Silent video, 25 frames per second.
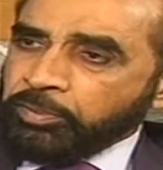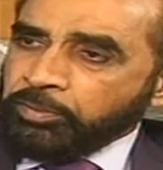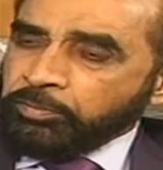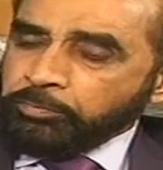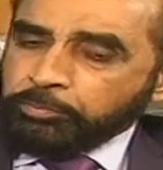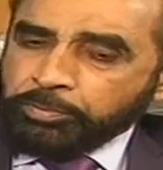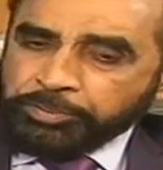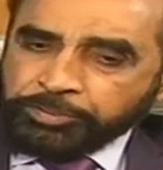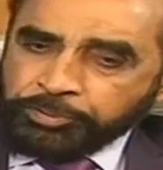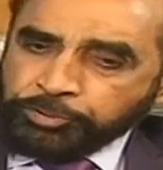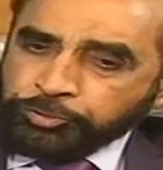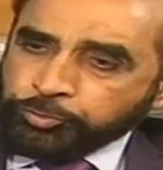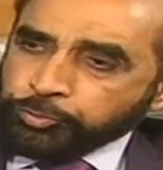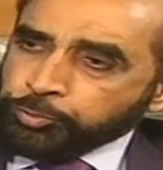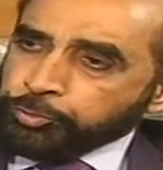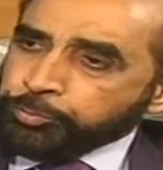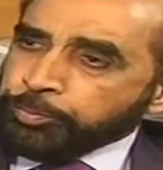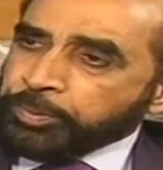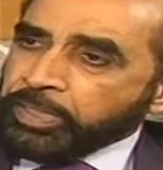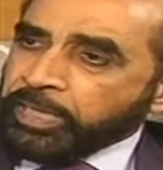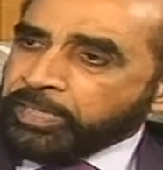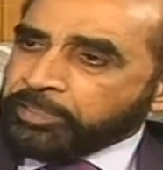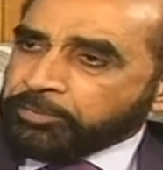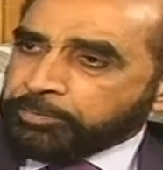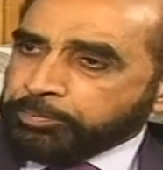But it should
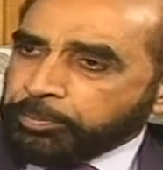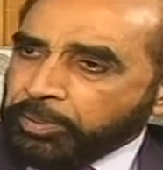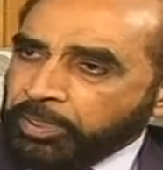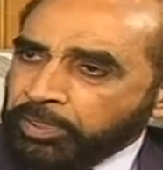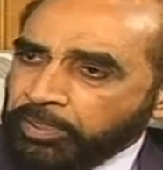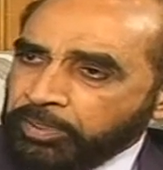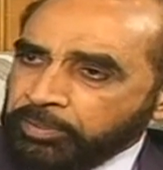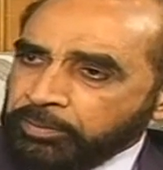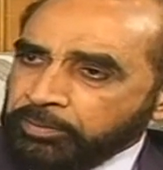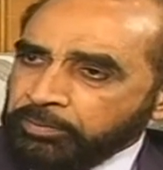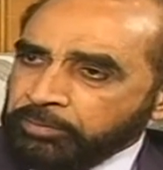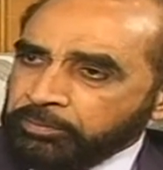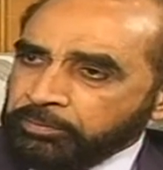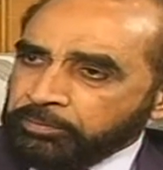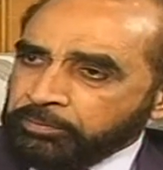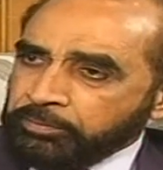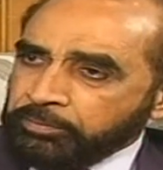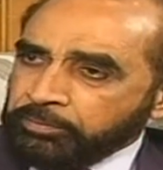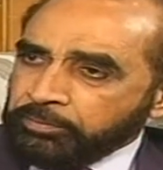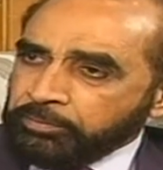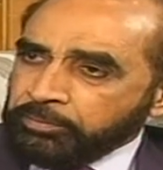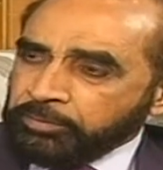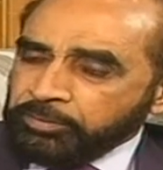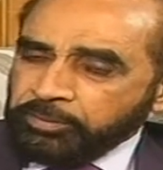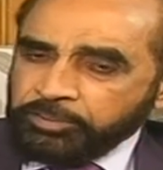be at par.
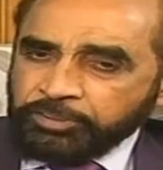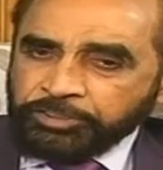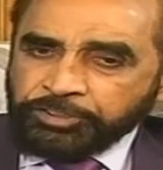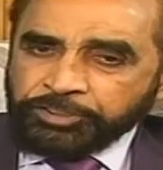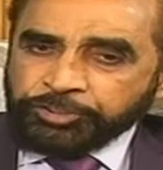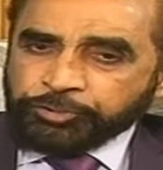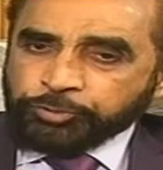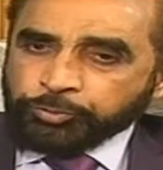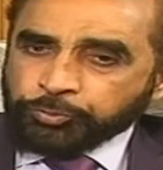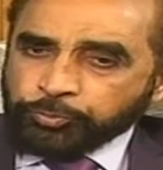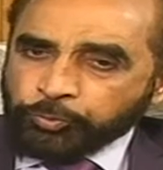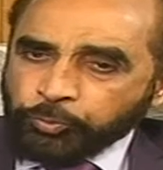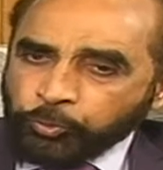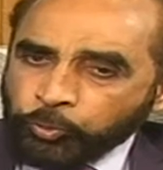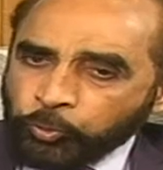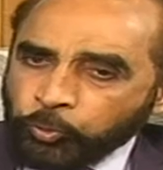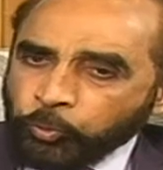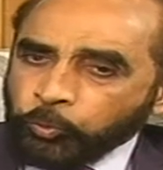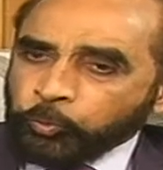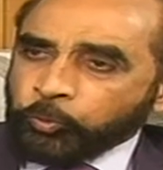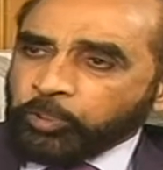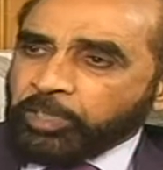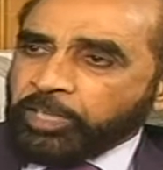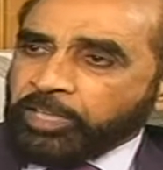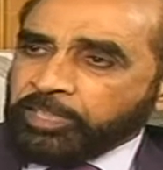It should
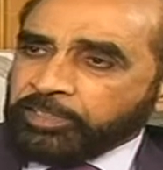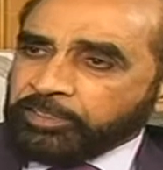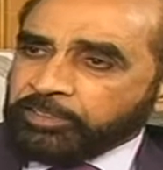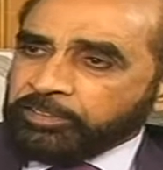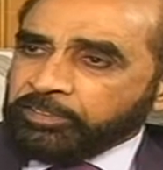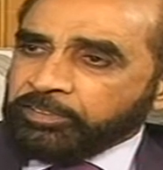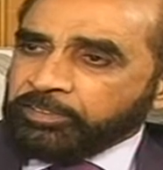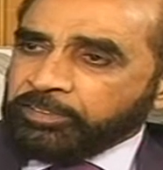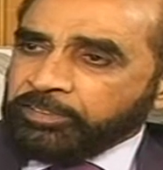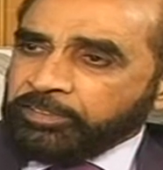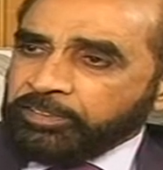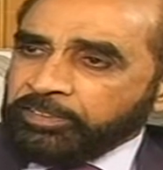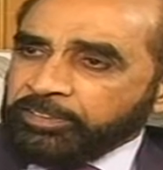look like